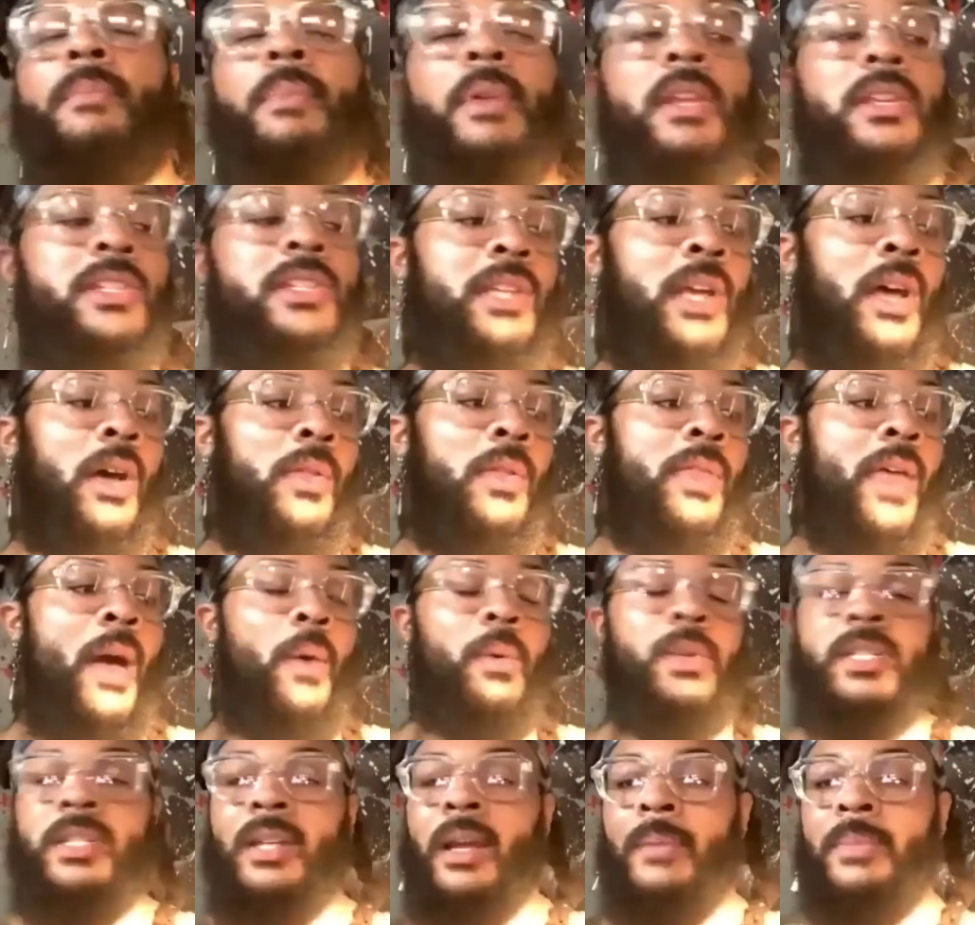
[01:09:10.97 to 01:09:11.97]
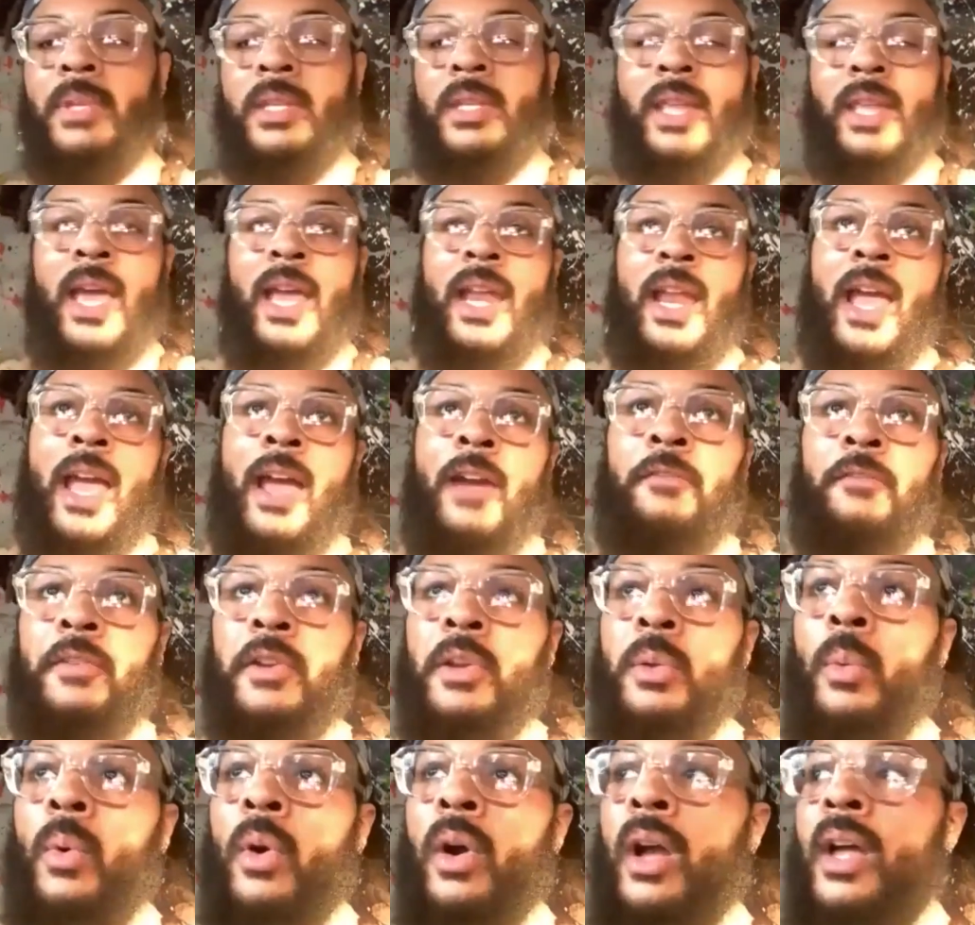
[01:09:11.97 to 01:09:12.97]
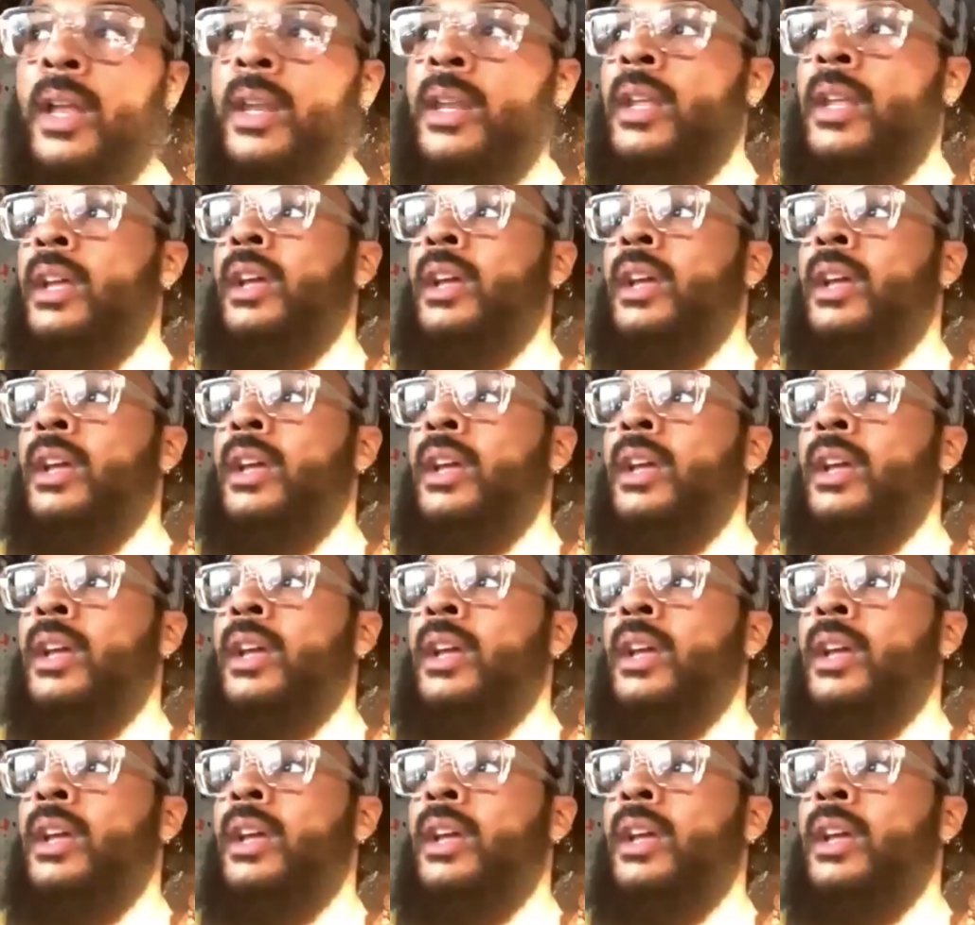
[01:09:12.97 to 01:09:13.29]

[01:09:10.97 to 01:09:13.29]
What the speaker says: And so that was something that everyone,